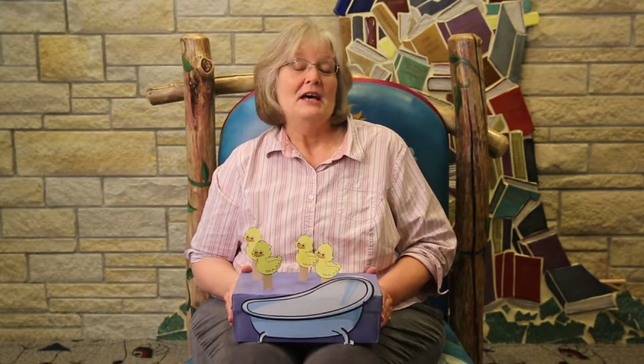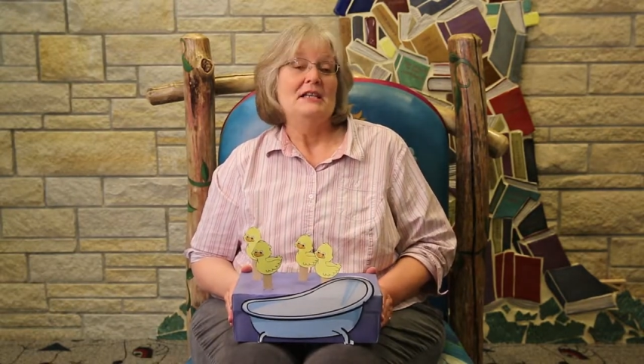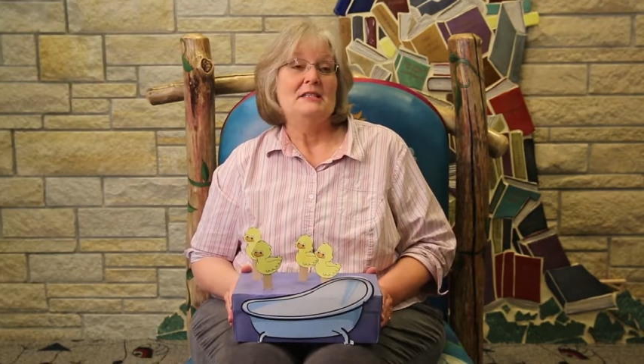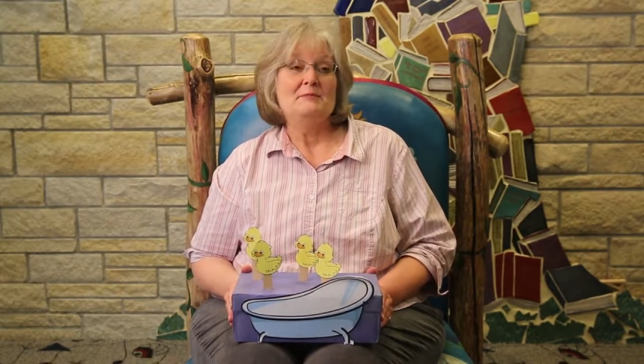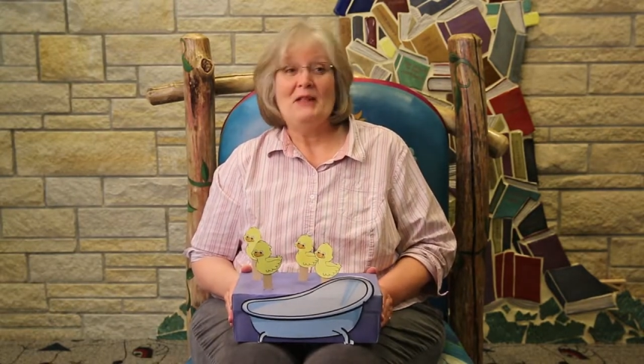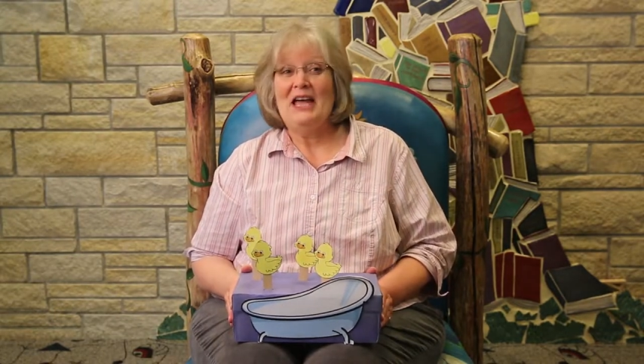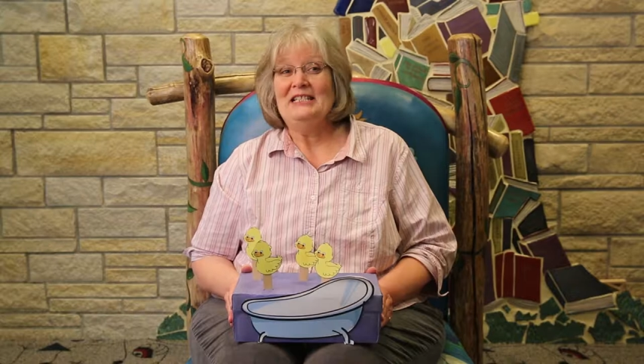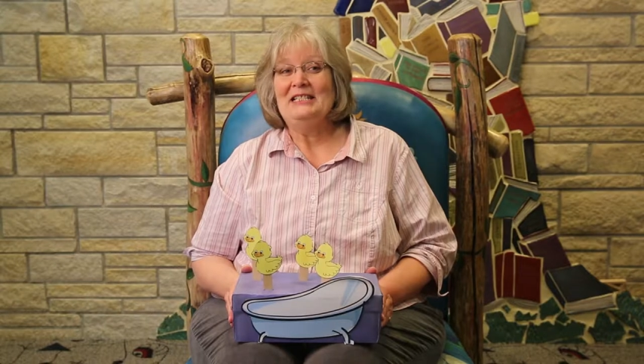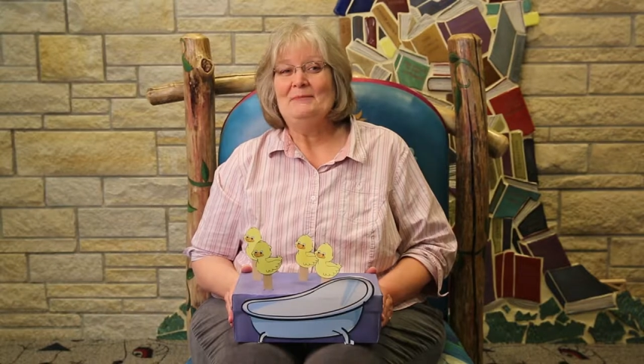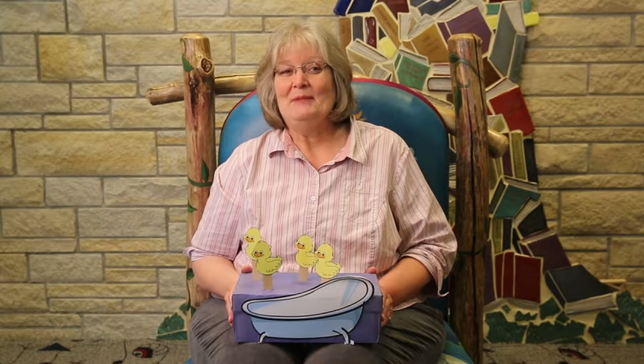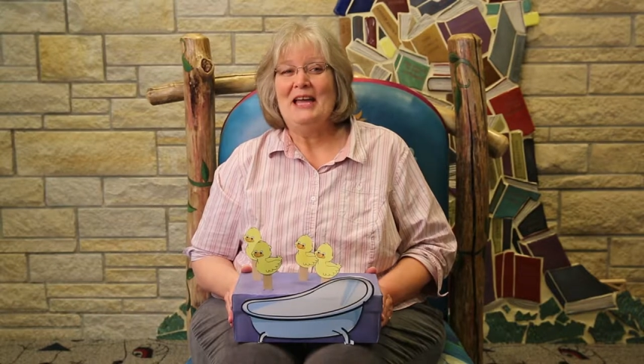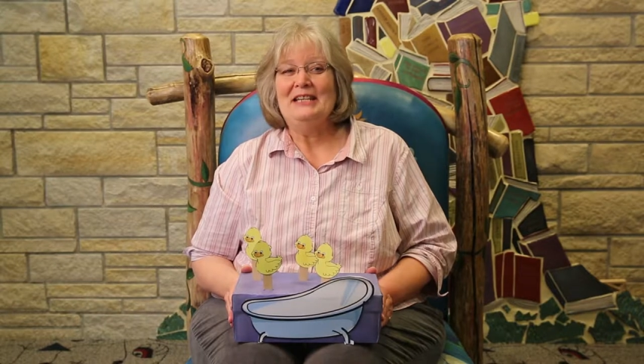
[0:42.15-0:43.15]
Splash,
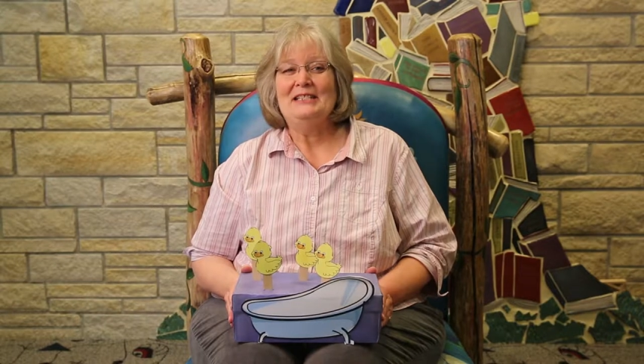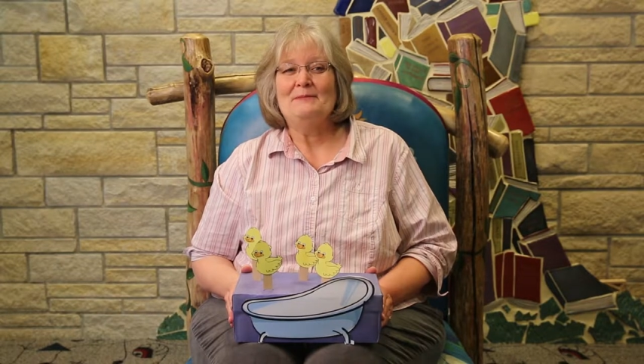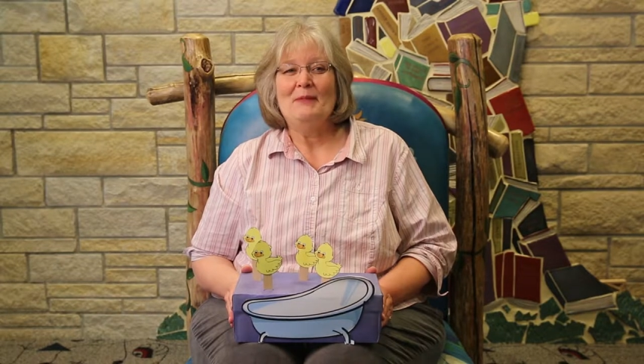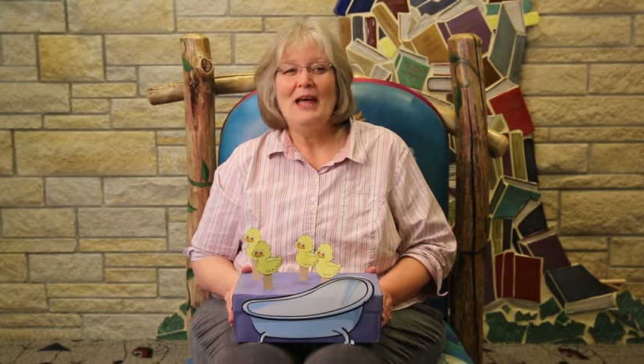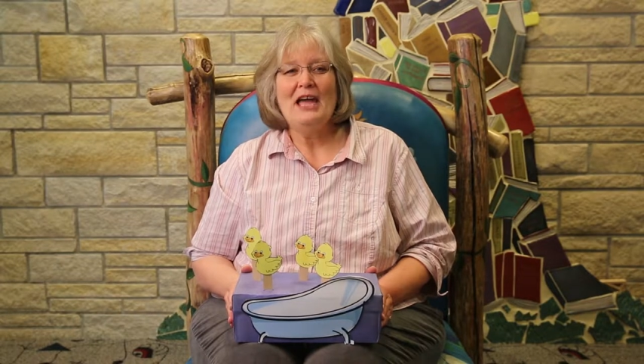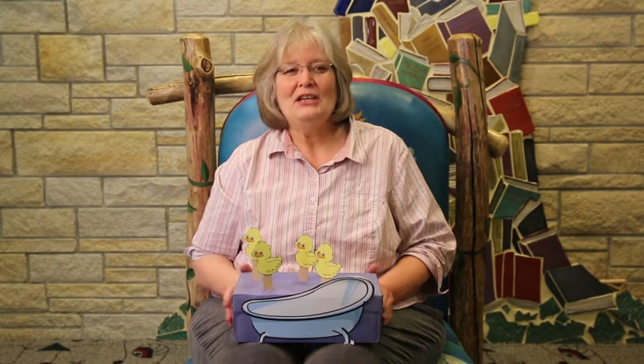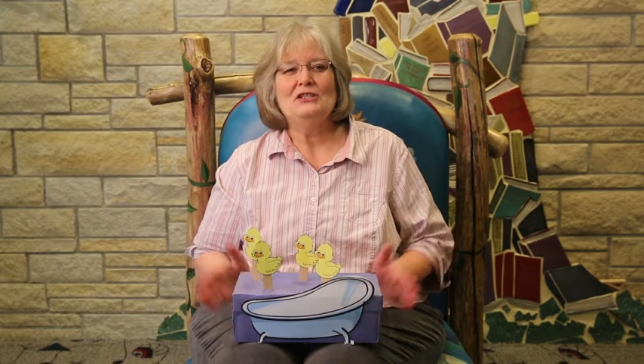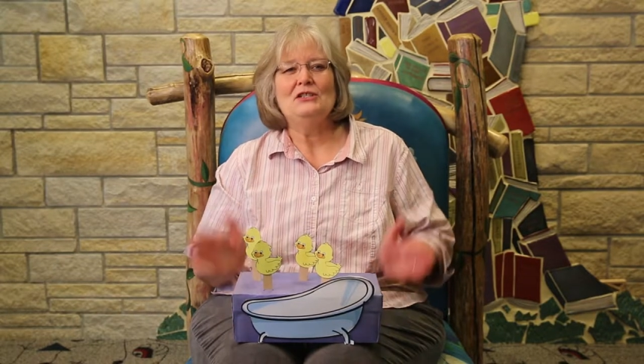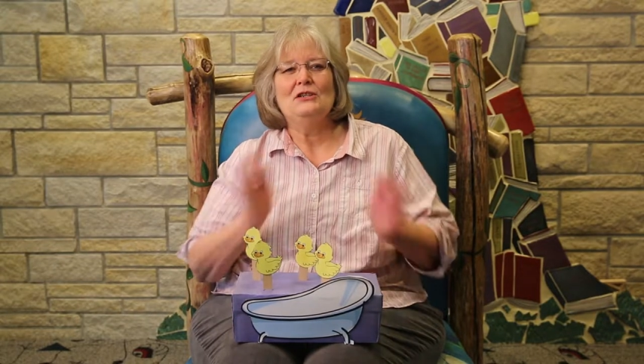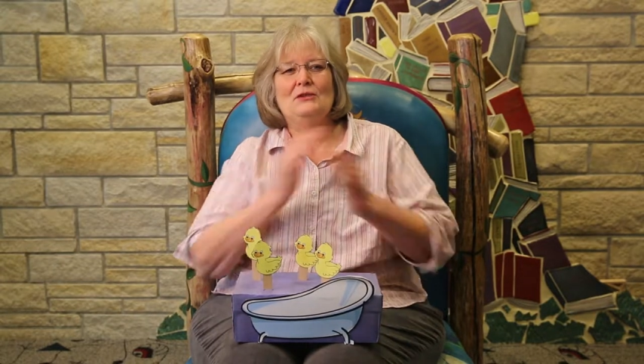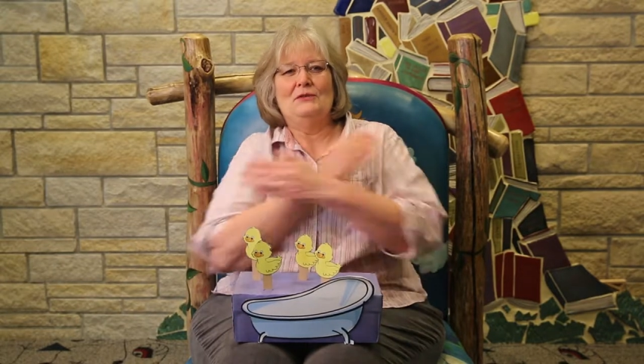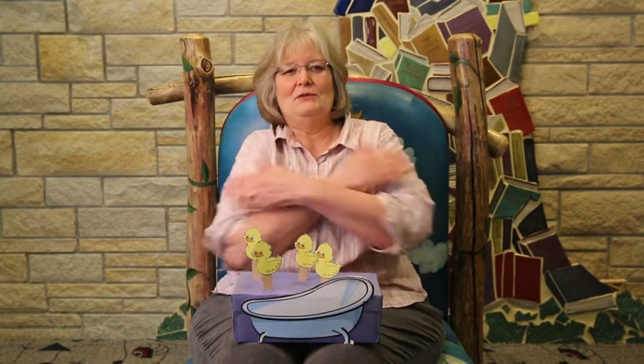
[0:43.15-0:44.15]
splash,
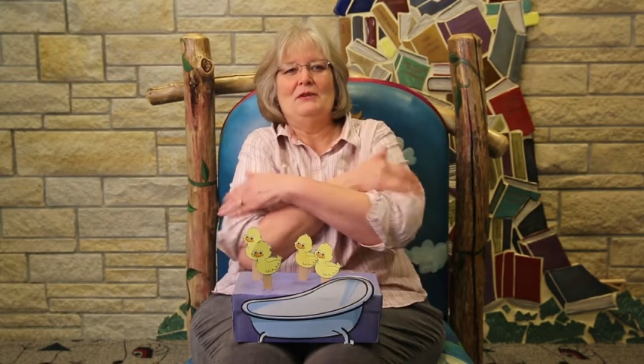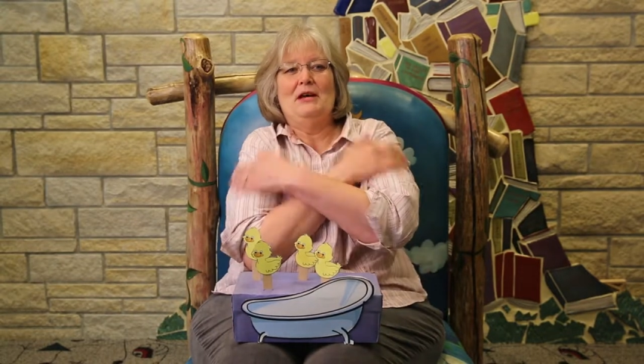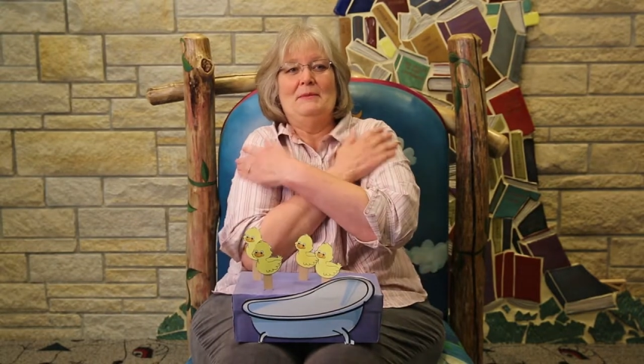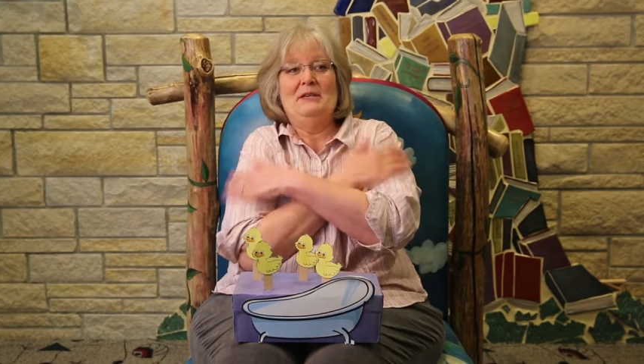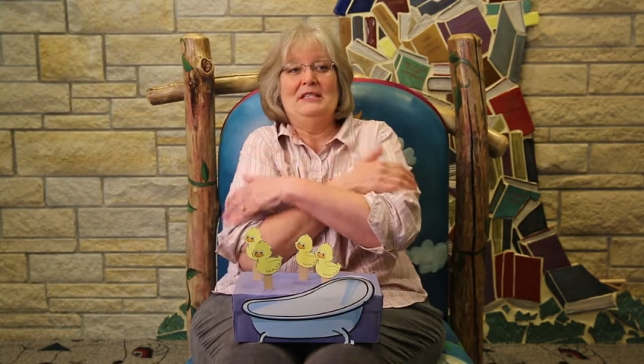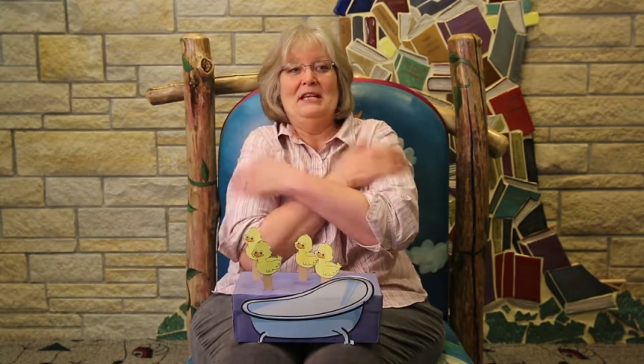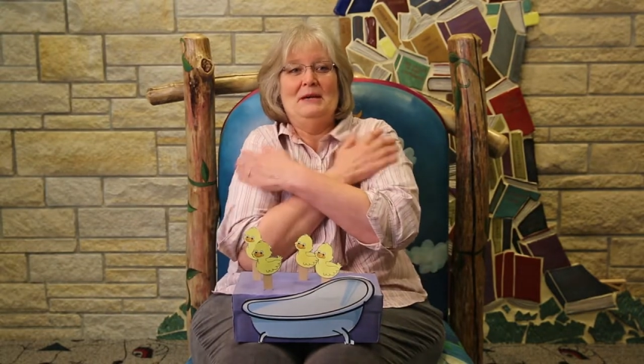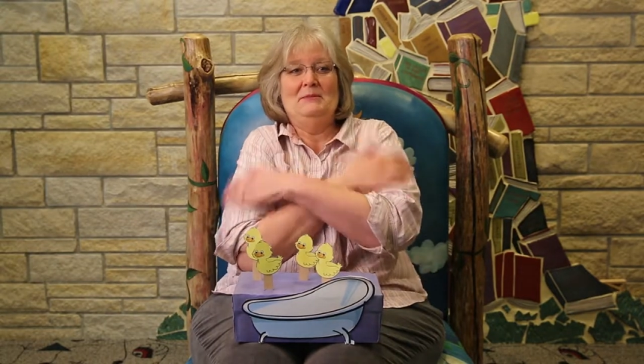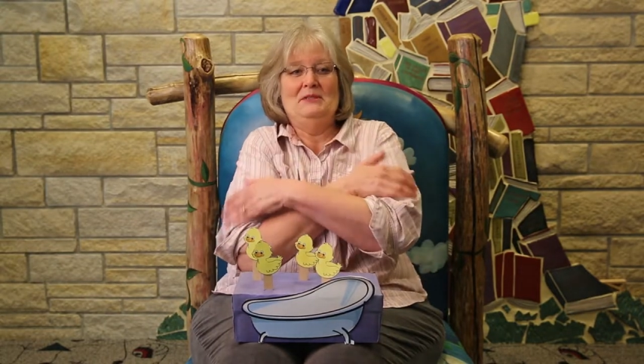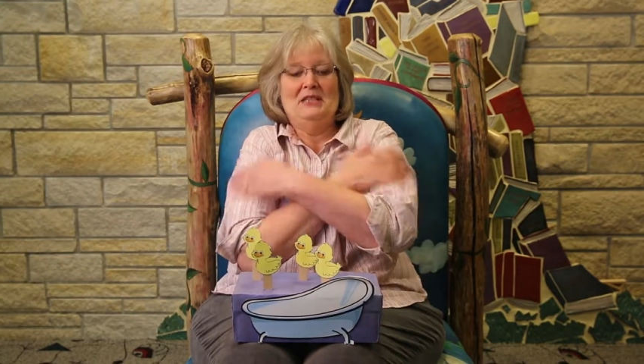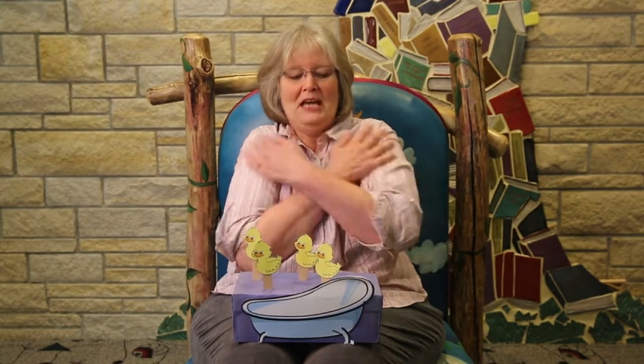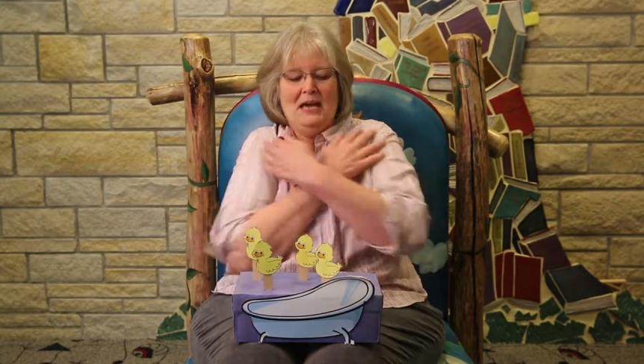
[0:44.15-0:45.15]
splash,
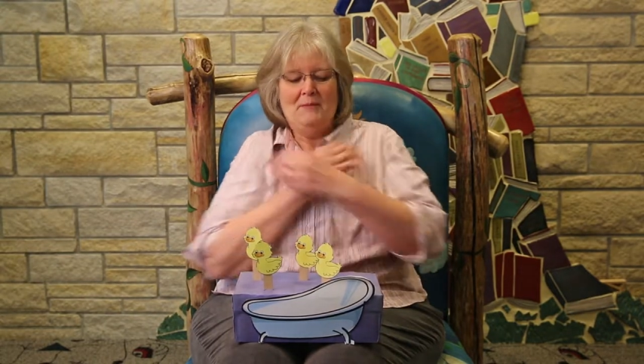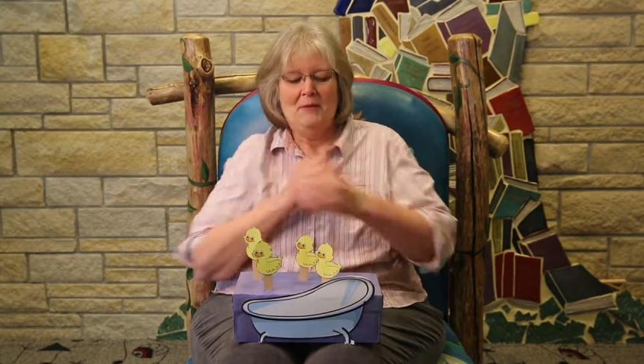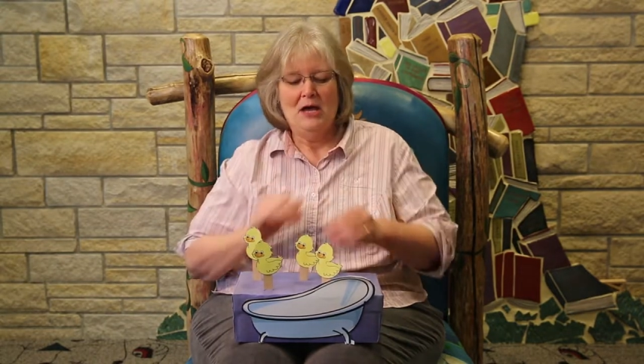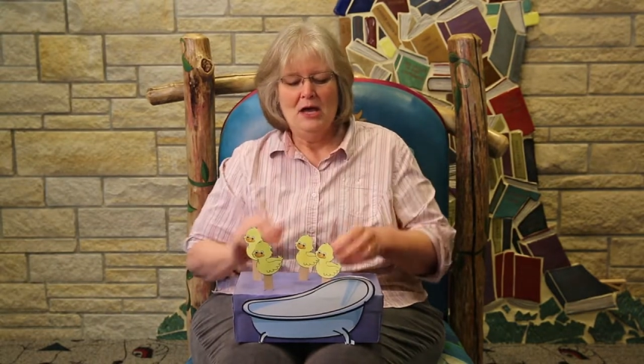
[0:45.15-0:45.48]
rub-a-dub-dub.